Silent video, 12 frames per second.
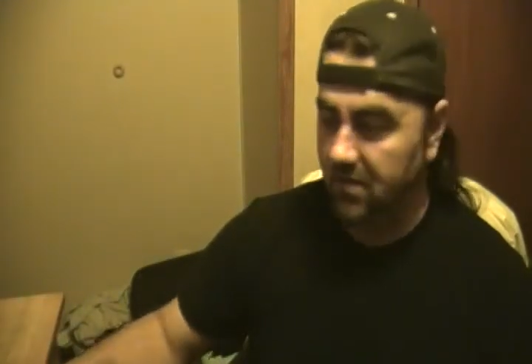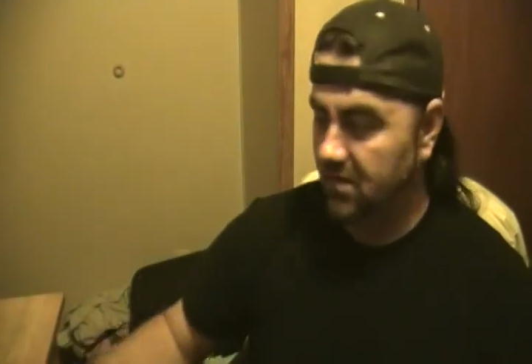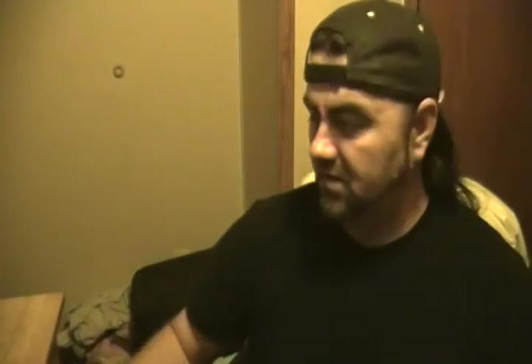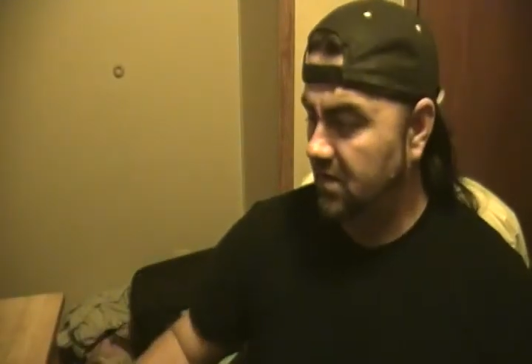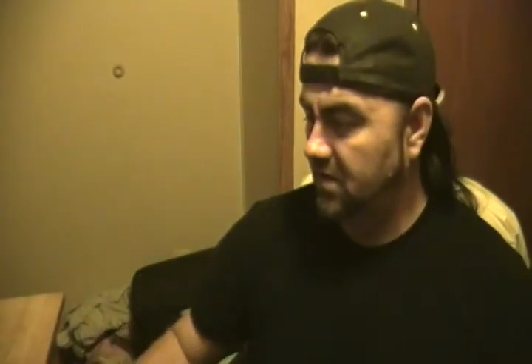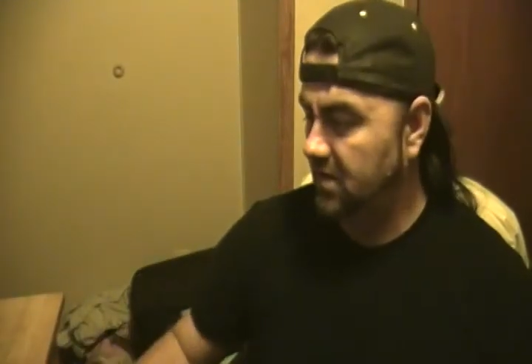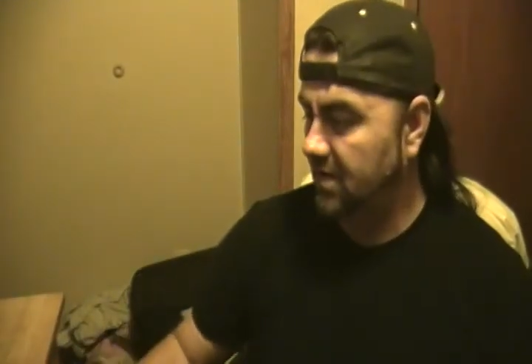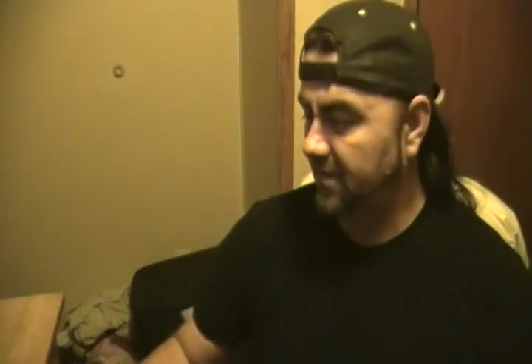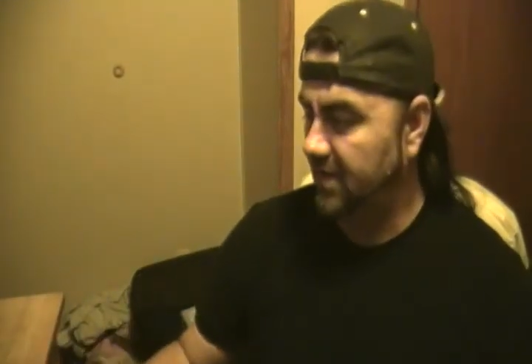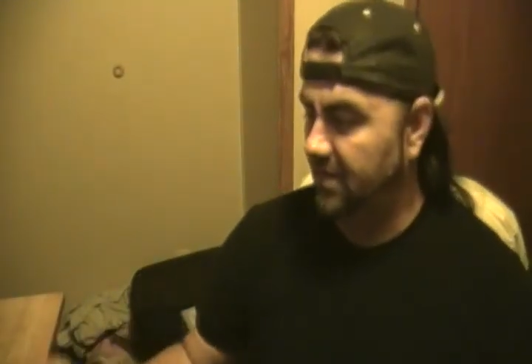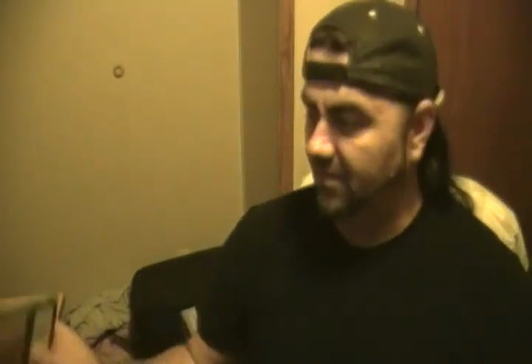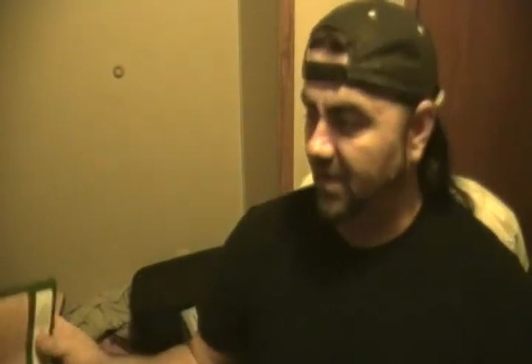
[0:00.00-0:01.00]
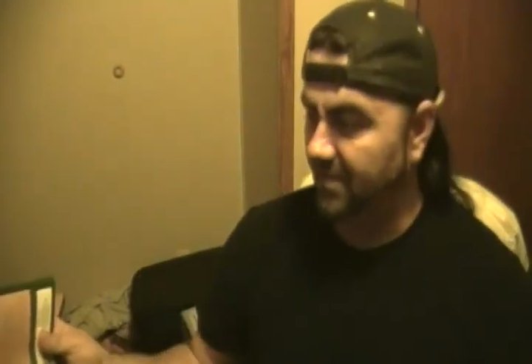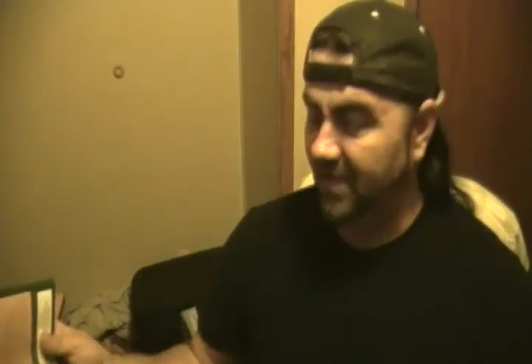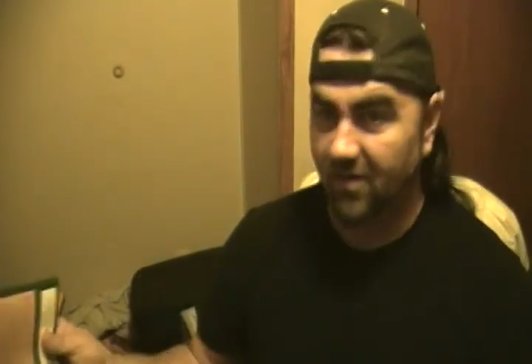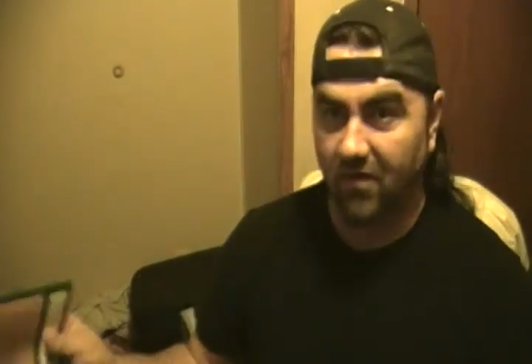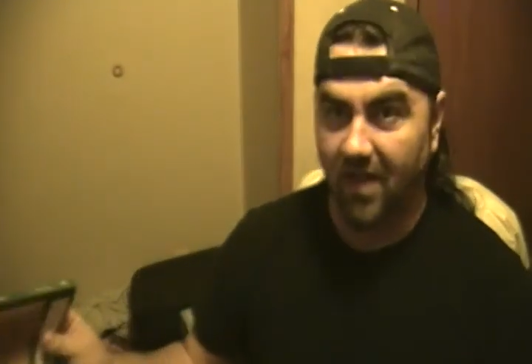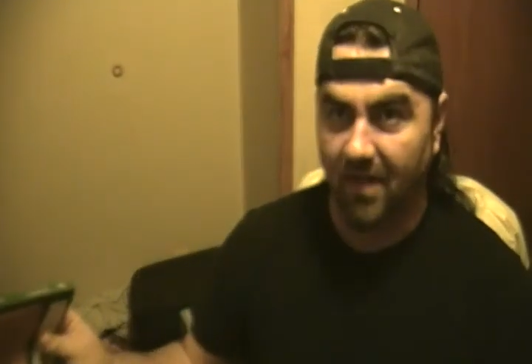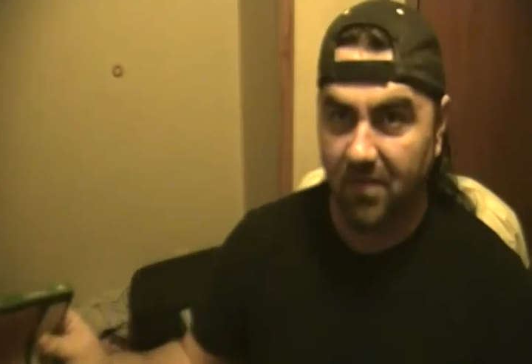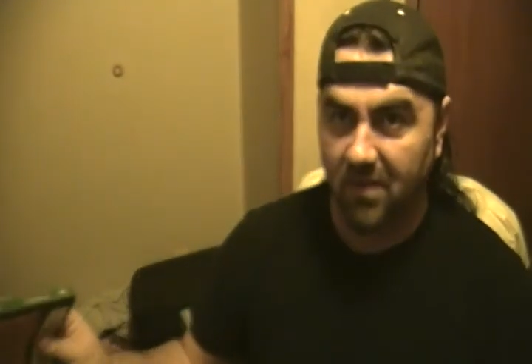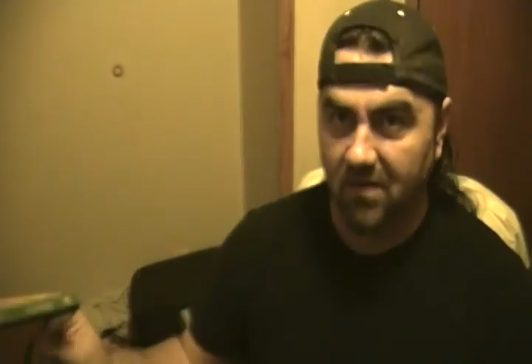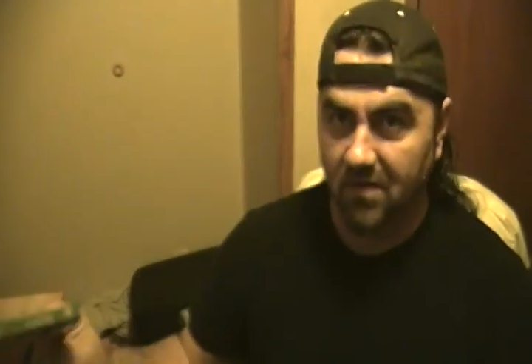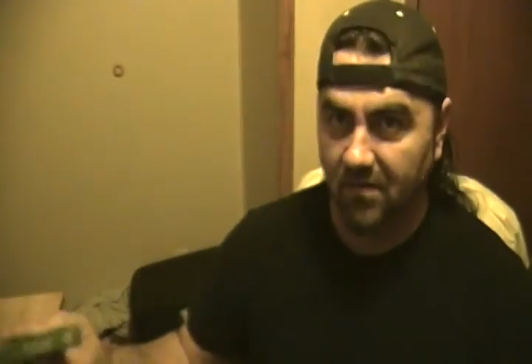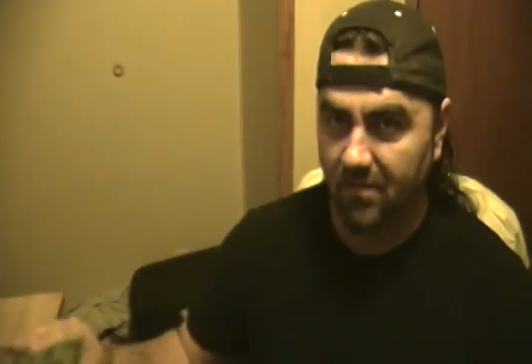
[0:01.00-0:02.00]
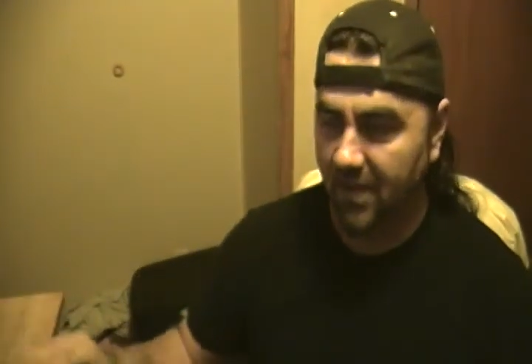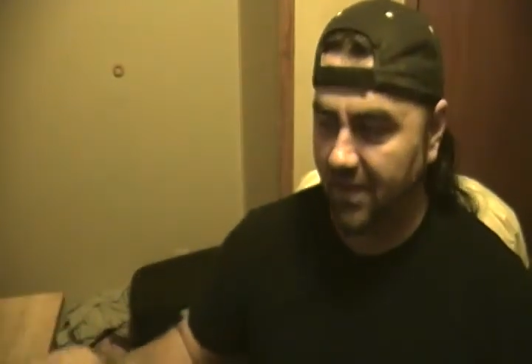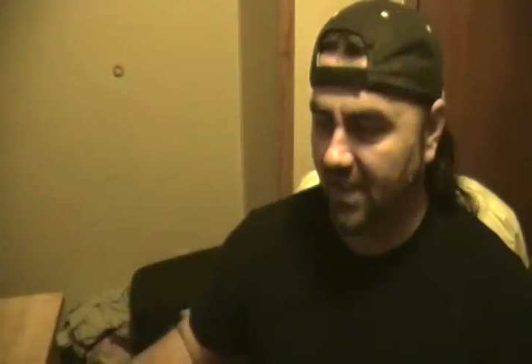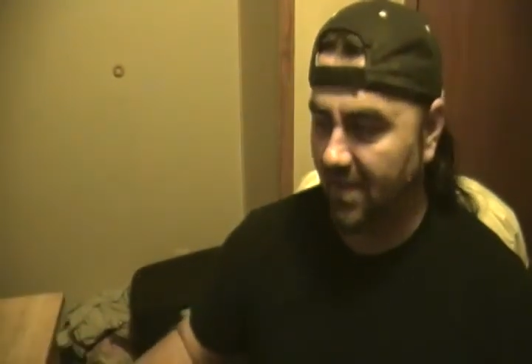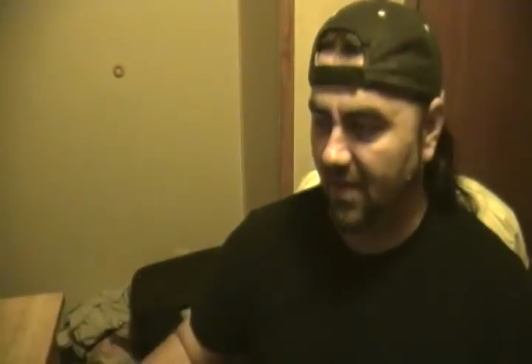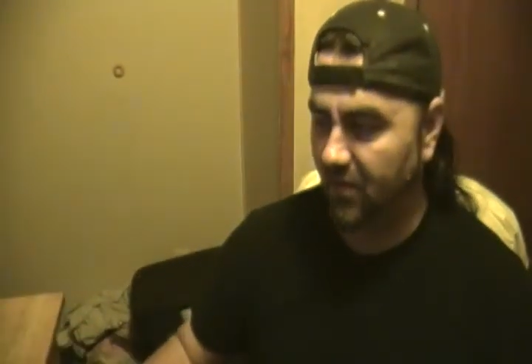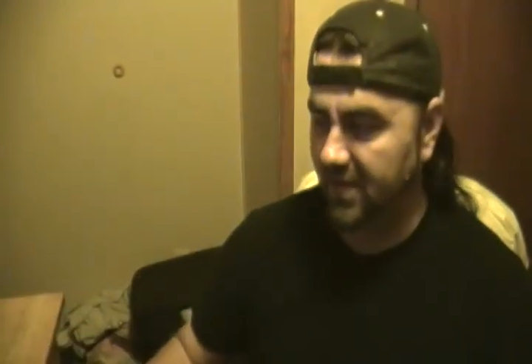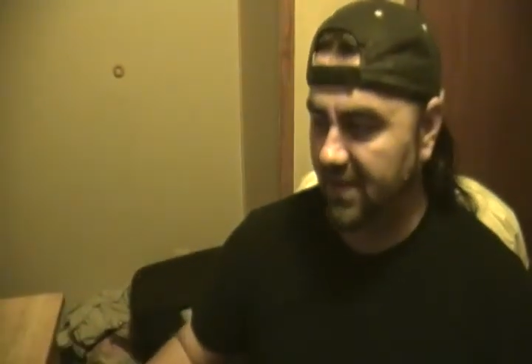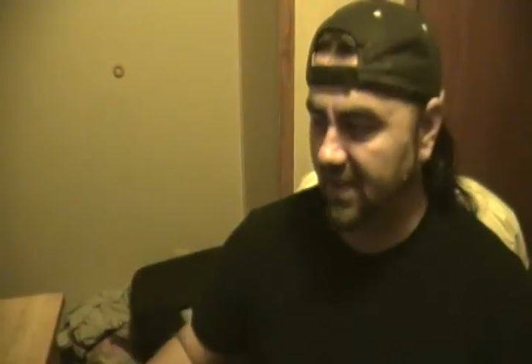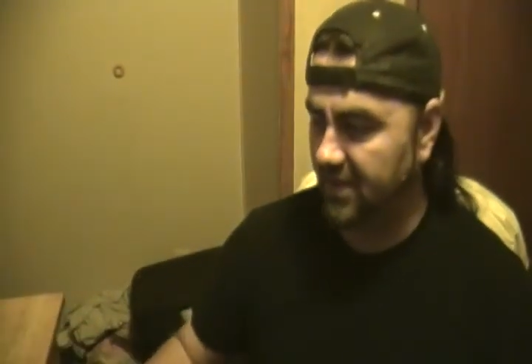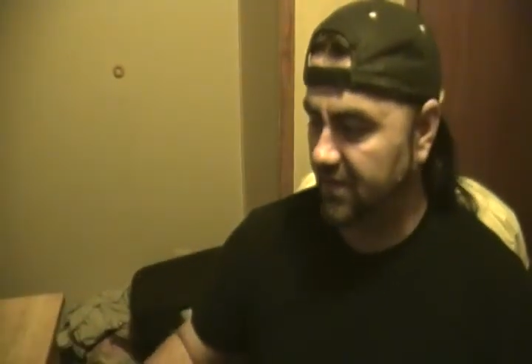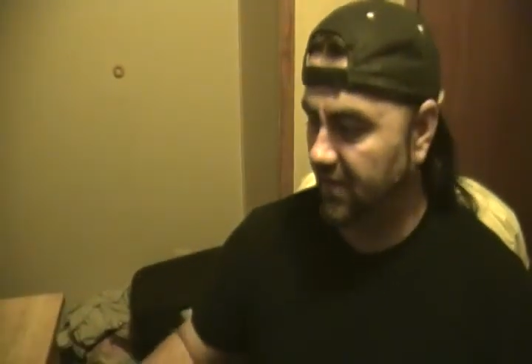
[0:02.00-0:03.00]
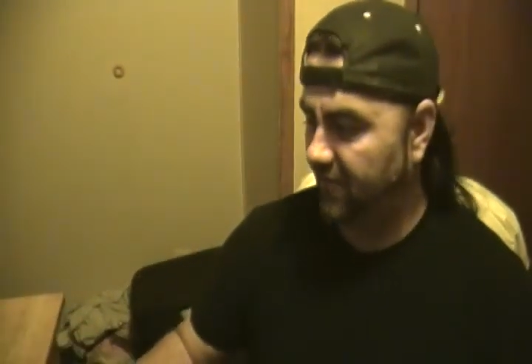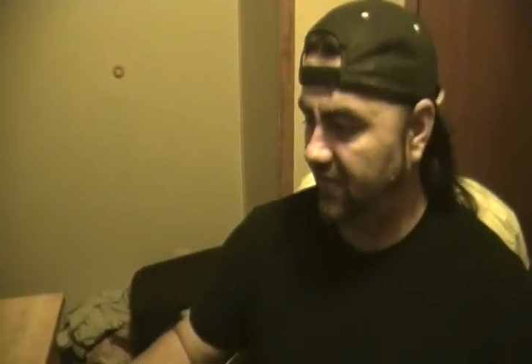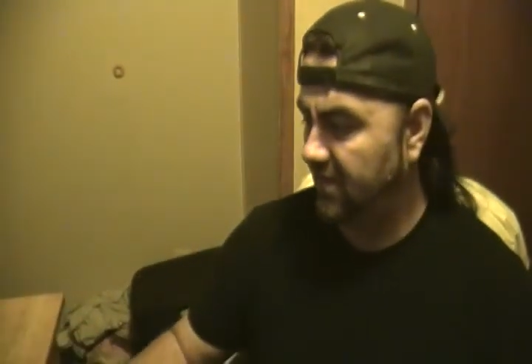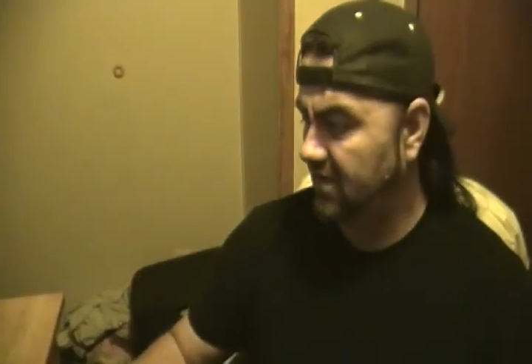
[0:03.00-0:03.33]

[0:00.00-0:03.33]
I mean, it might be crap, by the time I read that stuff.